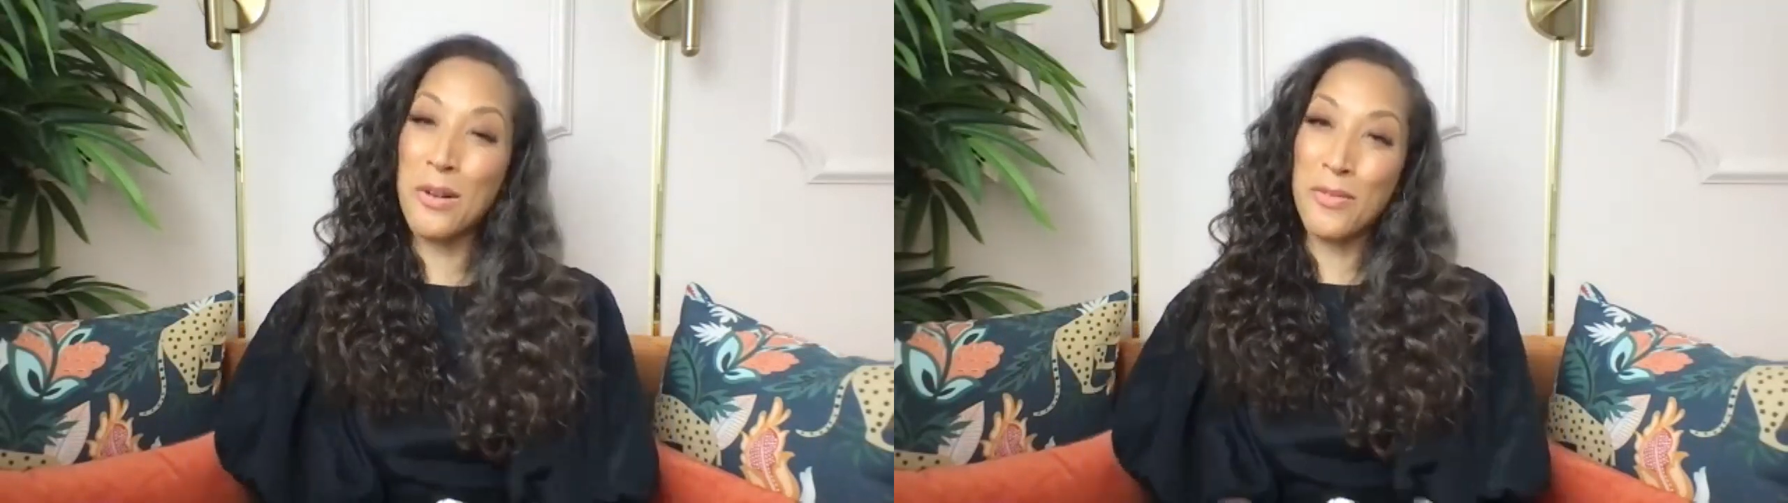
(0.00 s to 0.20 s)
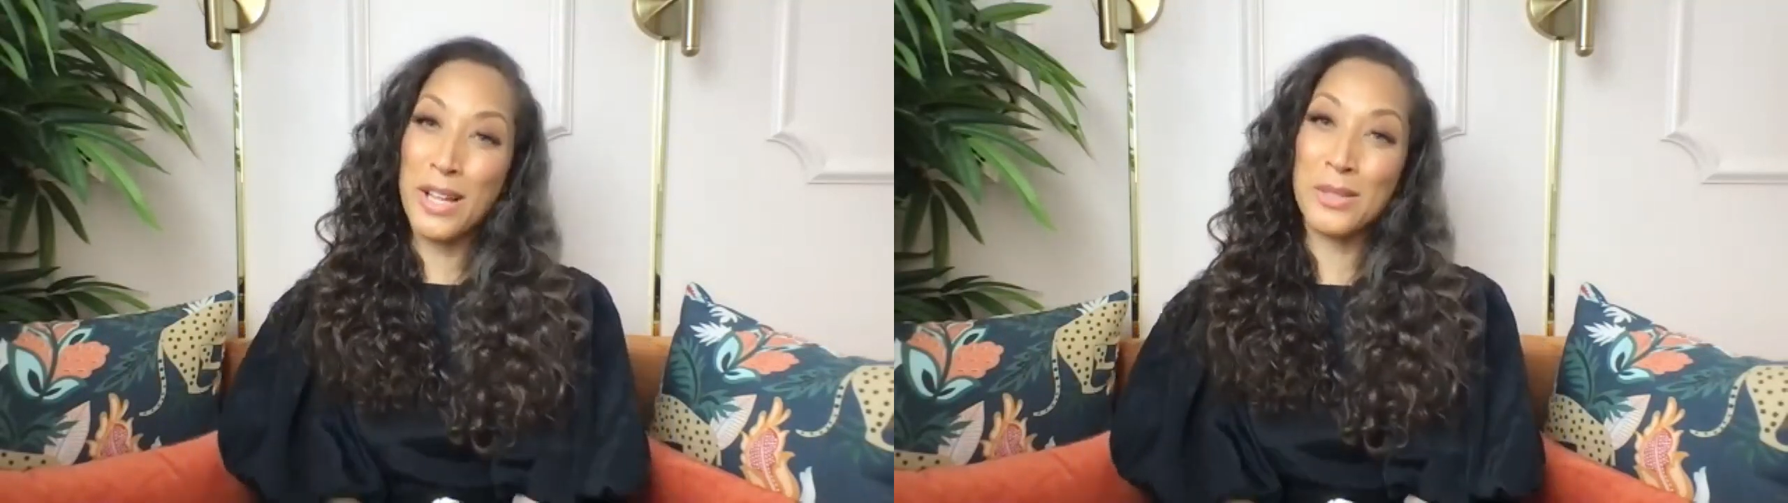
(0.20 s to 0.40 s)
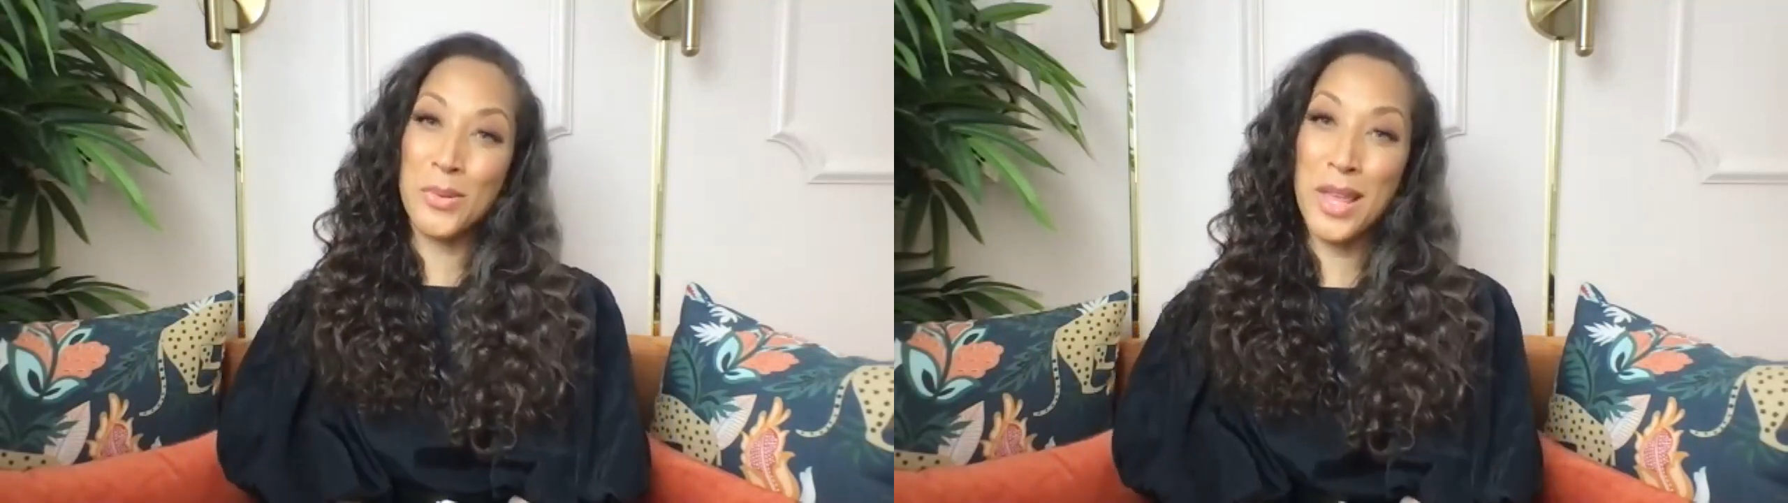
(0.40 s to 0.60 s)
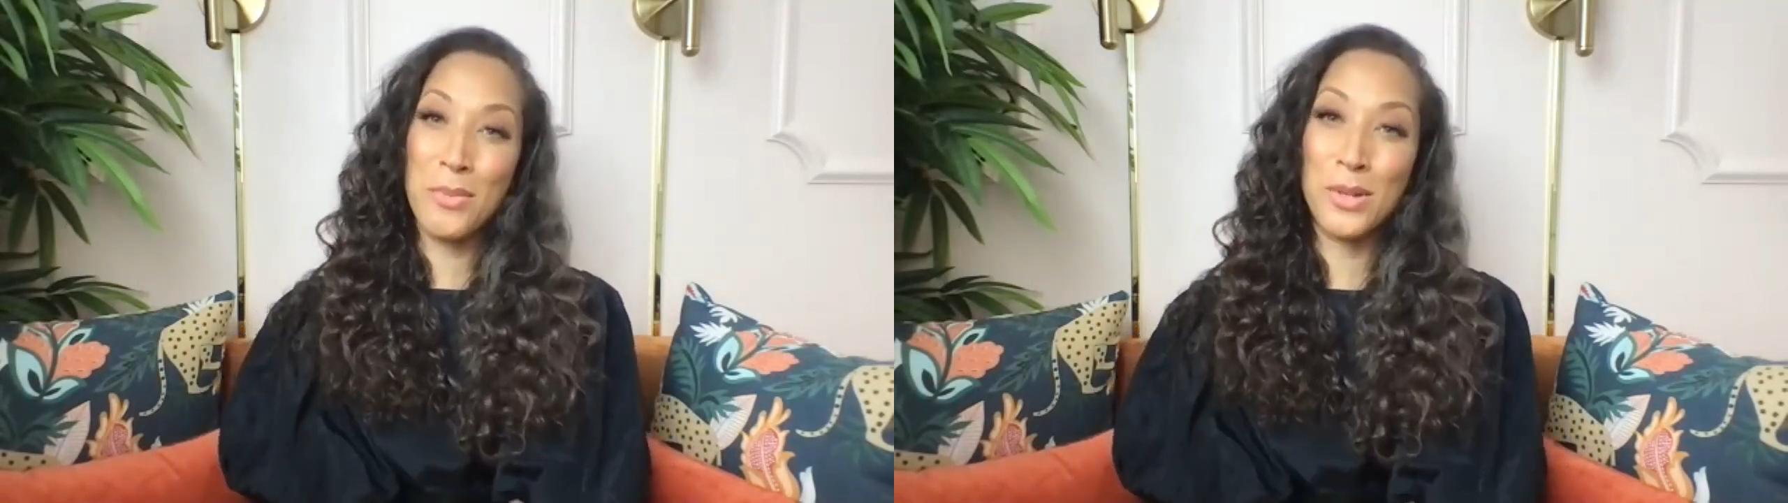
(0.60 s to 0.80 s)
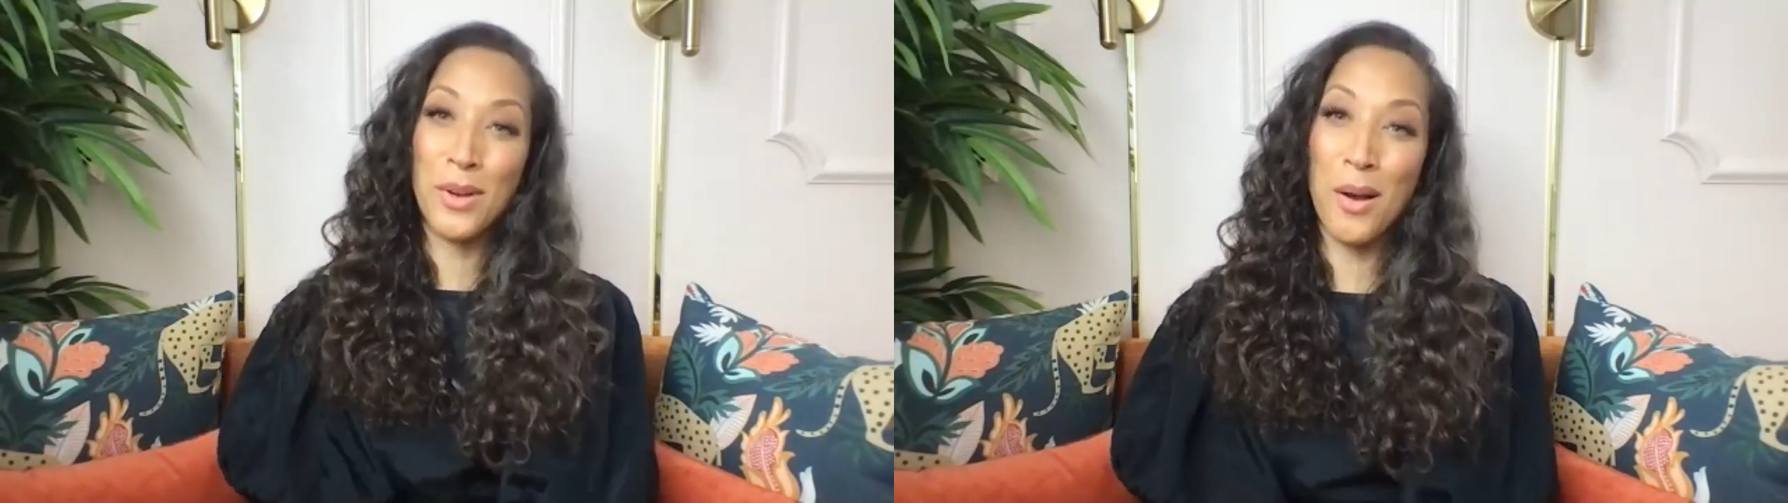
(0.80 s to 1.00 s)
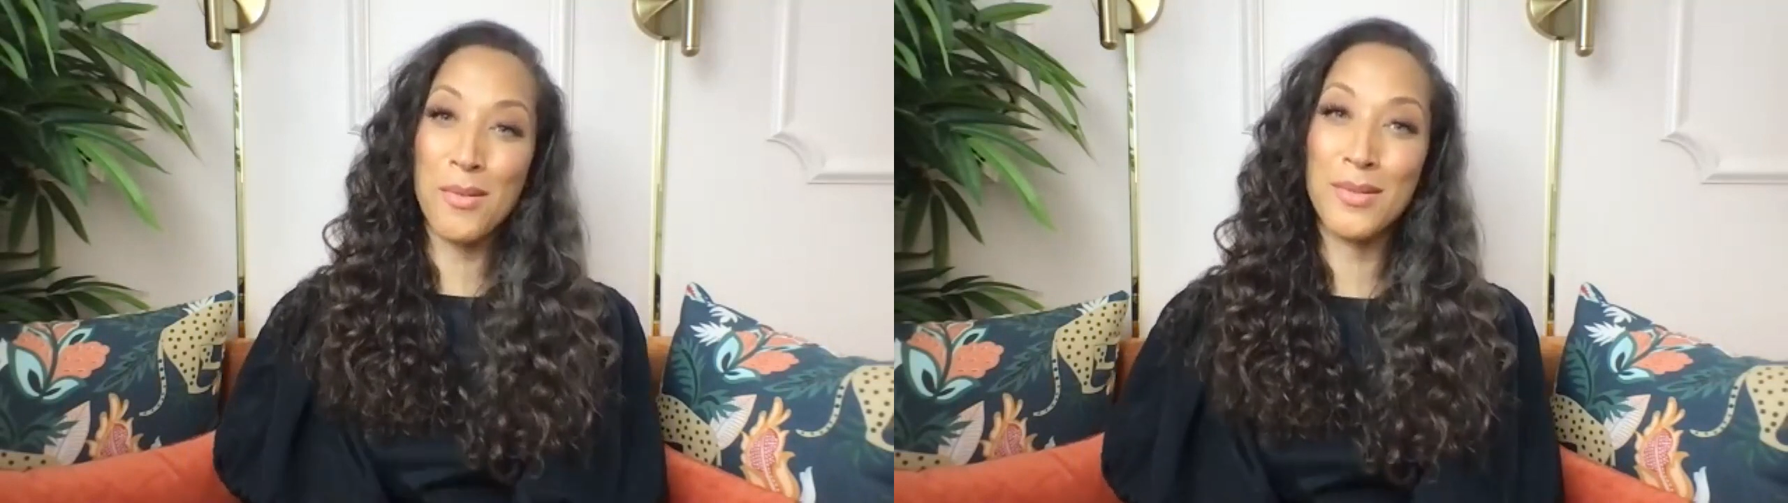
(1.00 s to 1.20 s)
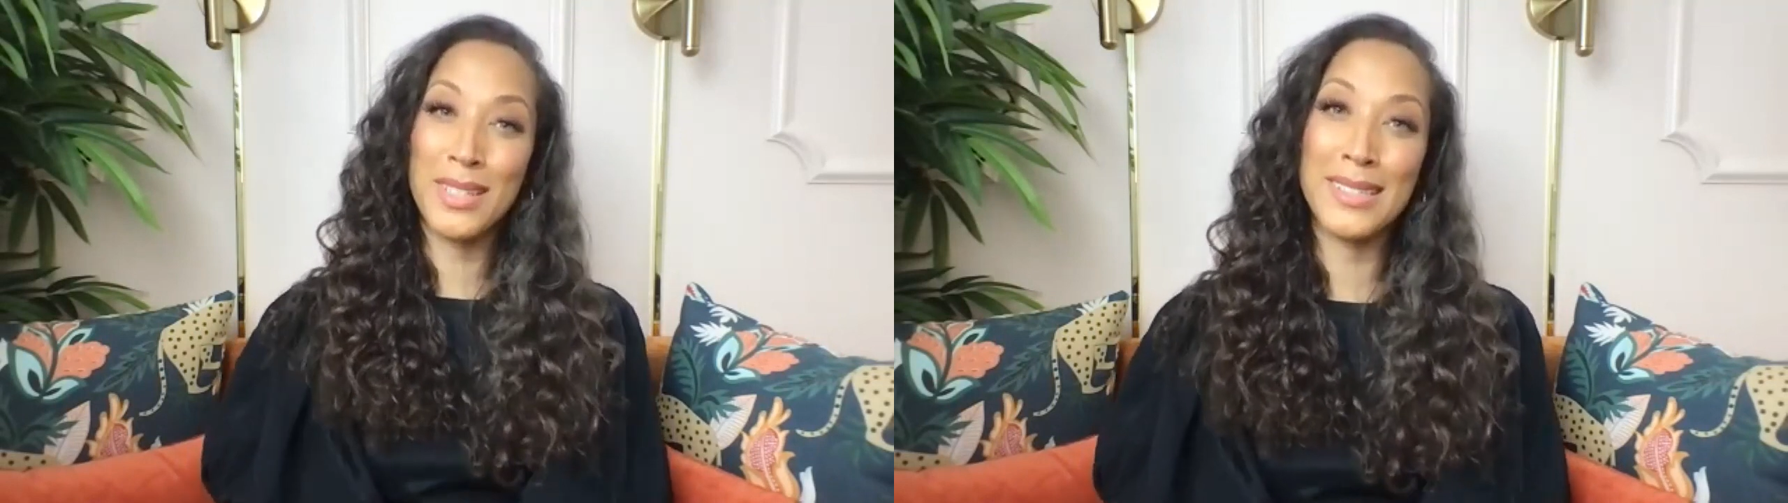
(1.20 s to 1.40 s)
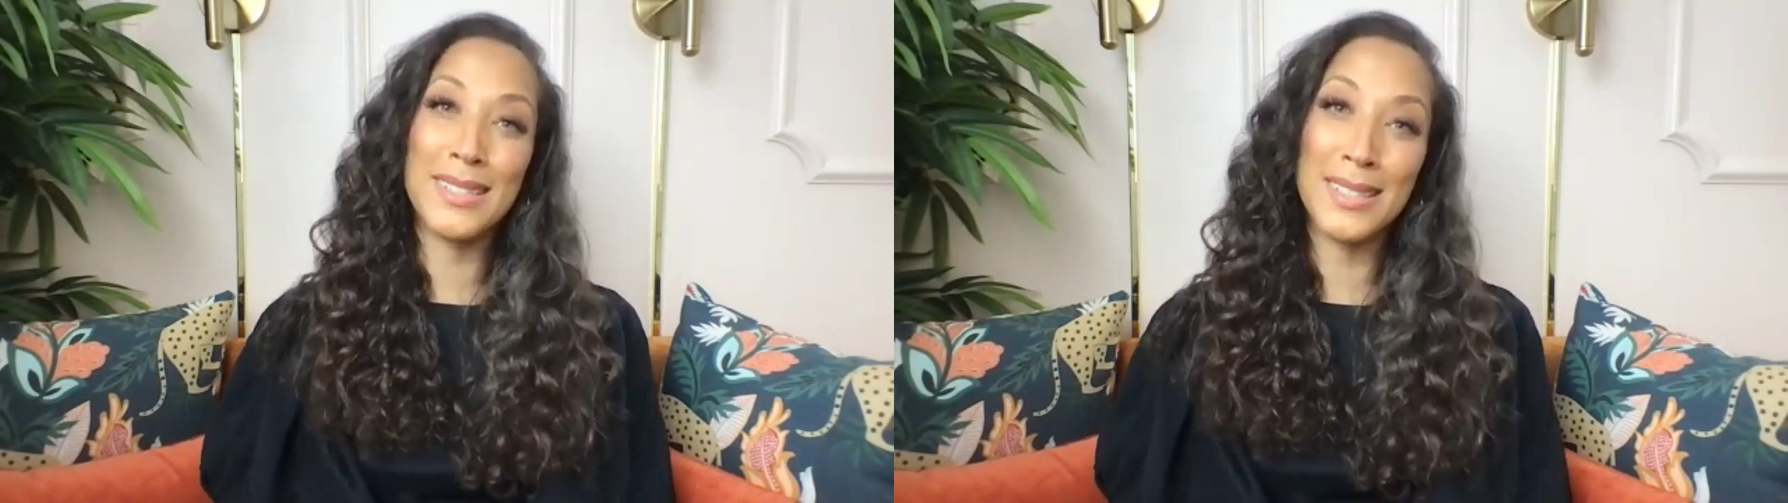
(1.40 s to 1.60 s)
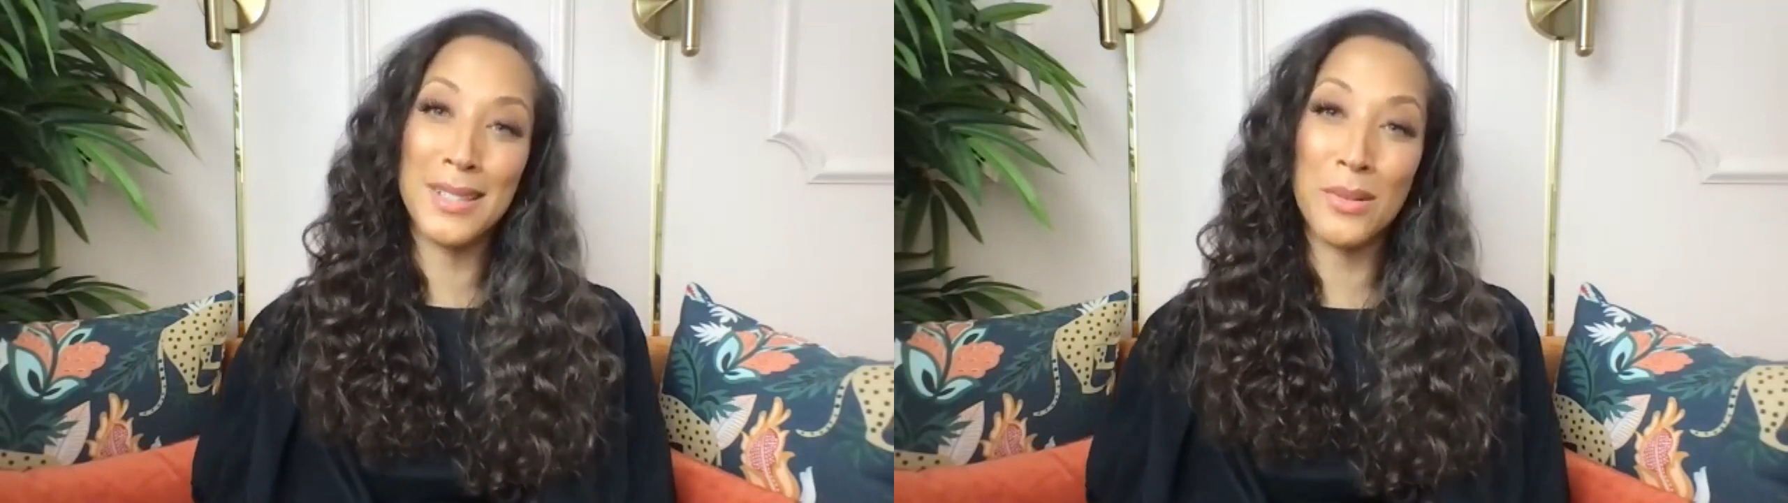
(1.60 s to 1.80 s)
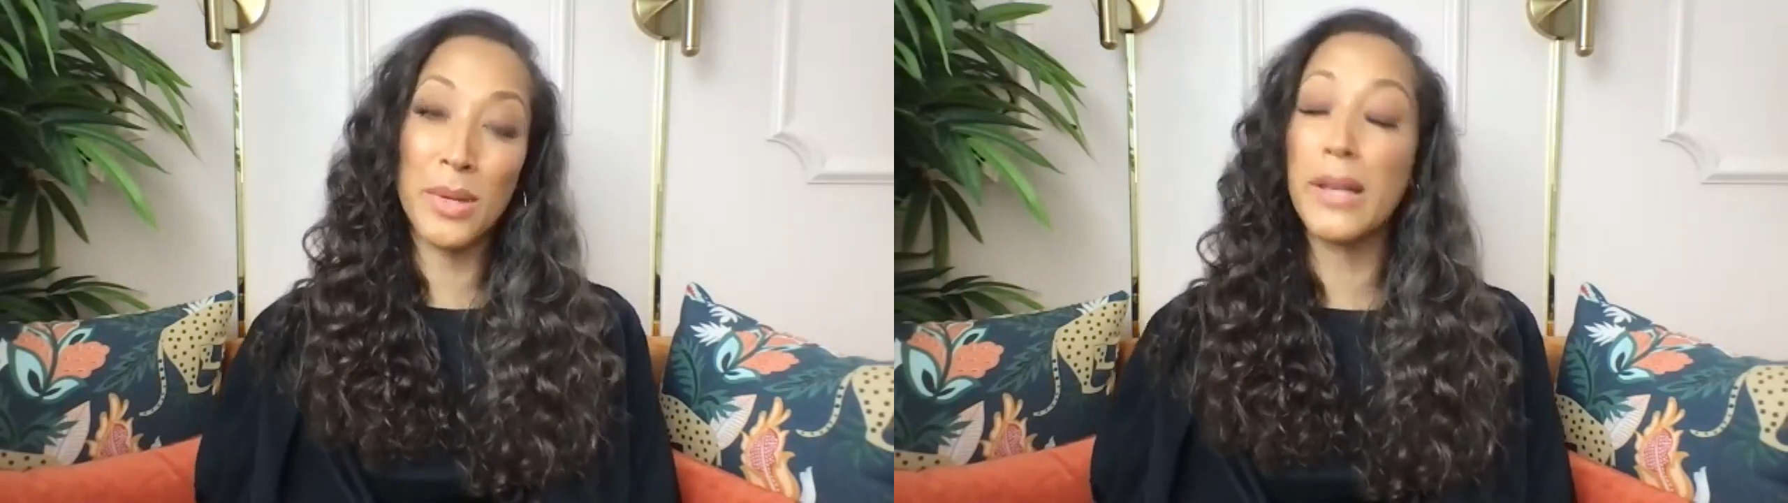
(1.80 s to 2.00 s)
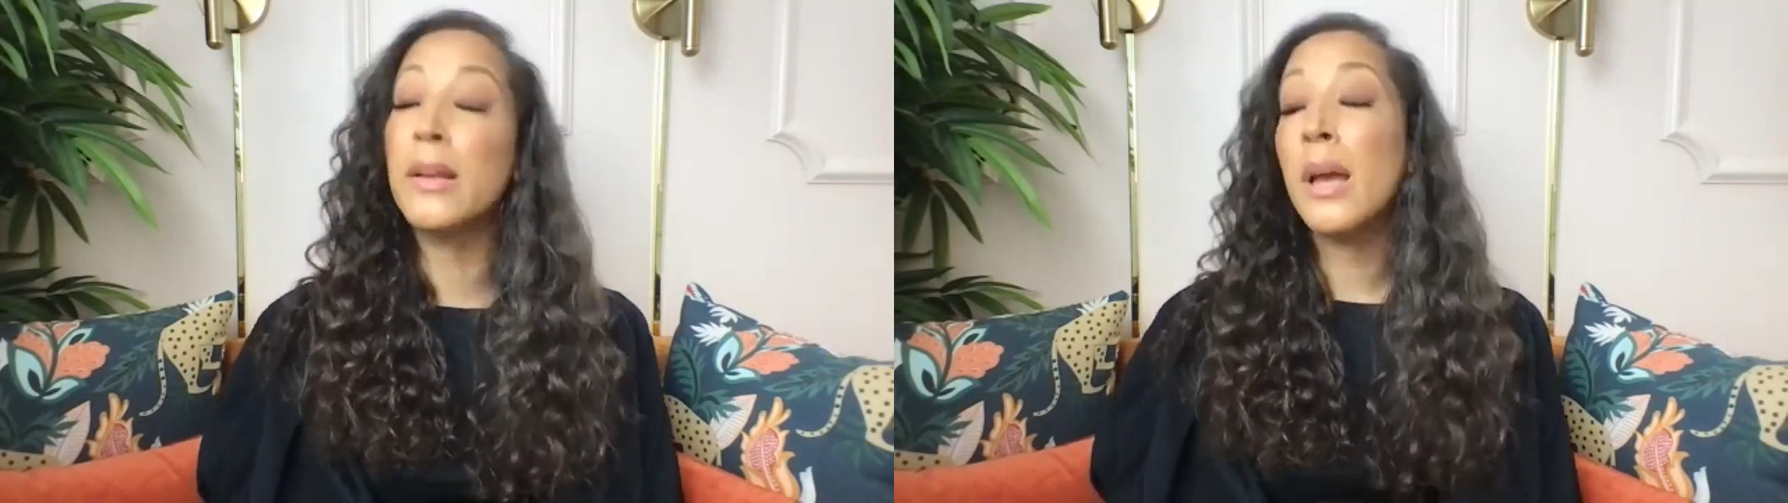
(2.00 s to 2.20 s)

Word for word: fans where that will go in season three